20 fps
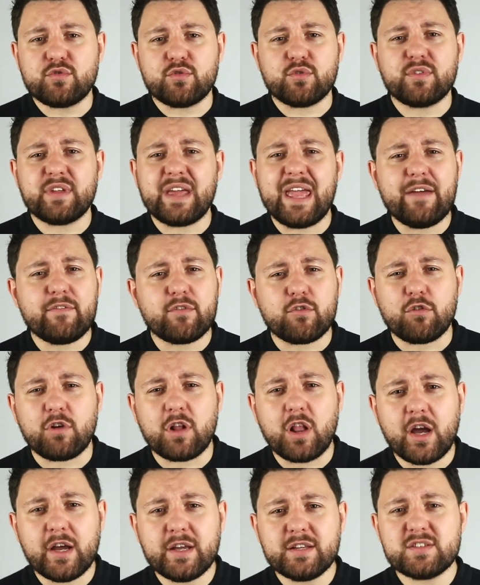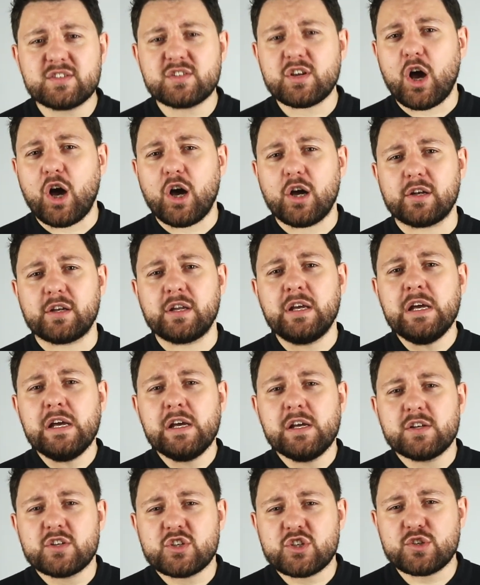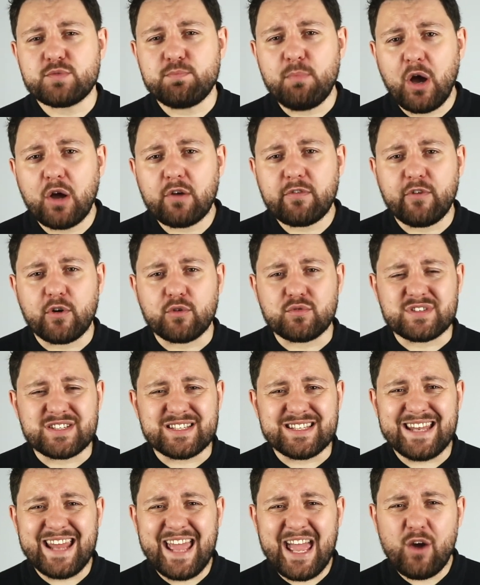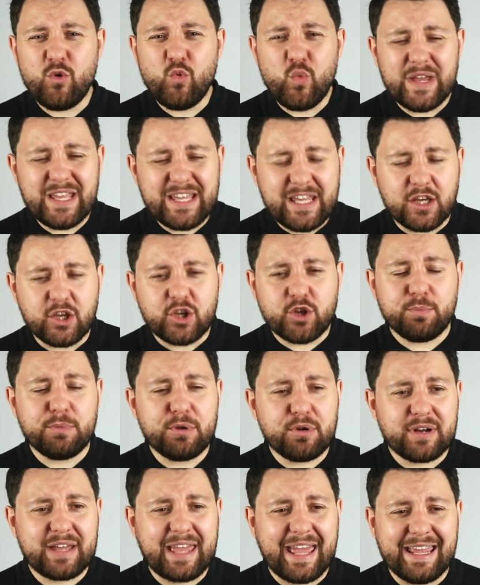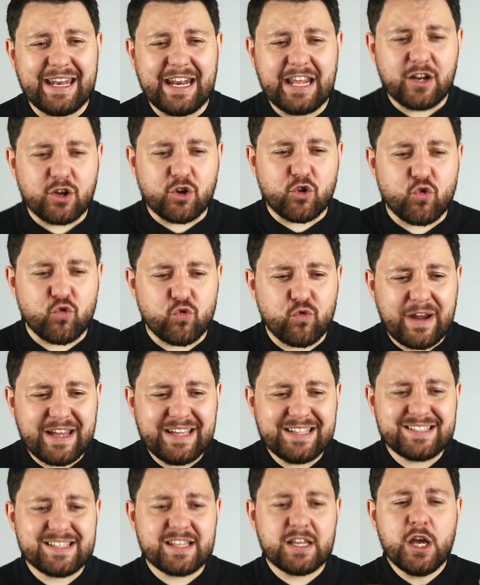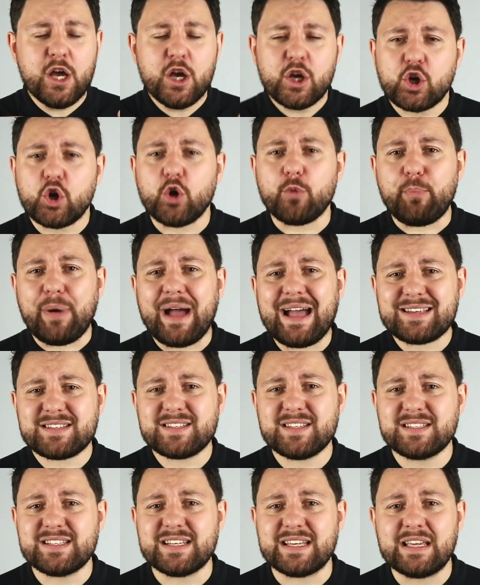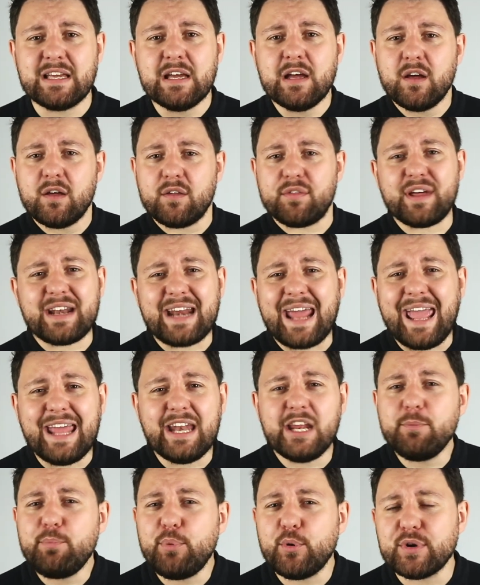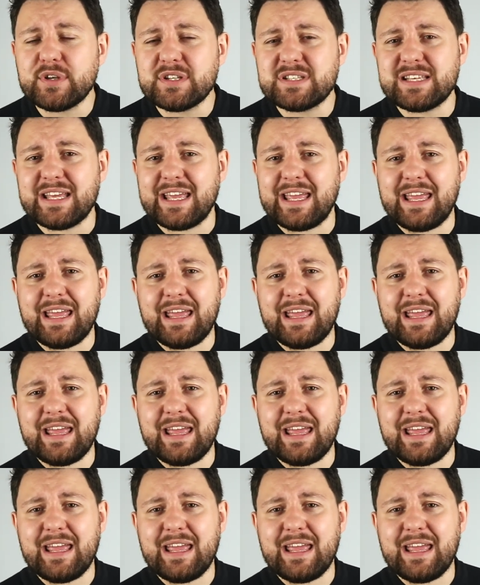through the ever-reliance on smartphones, now we can communicate in a greater capacity than at any point